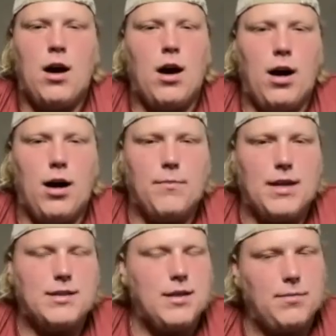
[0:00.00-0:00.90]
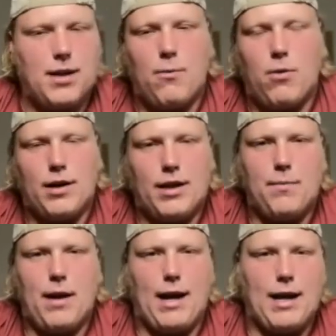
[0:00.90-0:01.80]
That's something I want to get
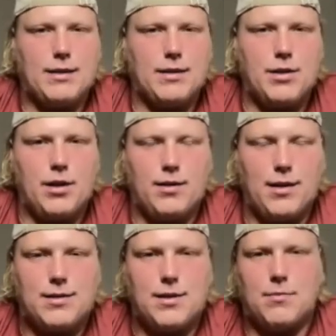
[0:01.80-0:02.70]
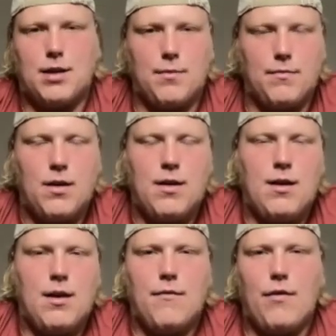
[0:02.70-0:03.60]
back at this year, and that's something I'm
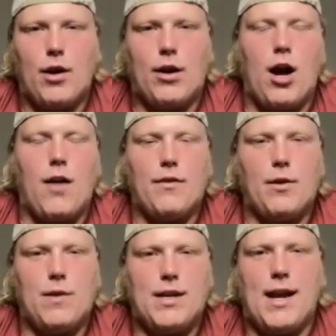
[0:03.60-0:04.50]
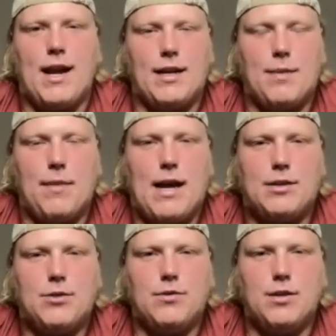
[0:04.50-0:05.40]
very confident we can get back
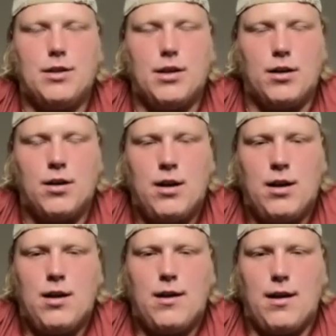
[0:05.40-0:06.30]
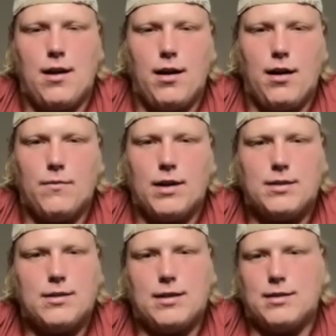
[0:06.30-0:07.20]
to this year. And
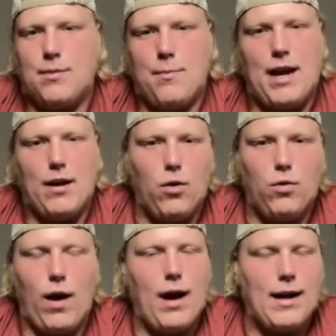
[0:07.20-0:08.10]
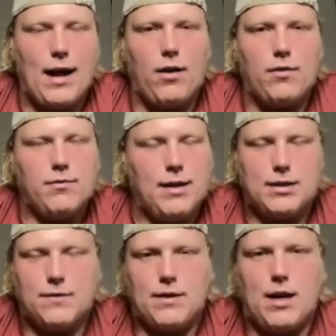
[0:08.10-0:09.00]
that's the main goal right now, as
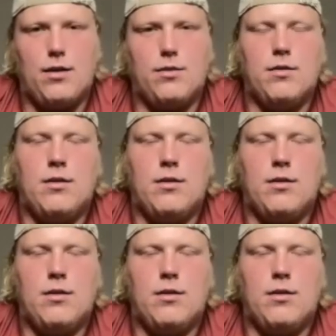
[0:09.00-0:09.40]
of now.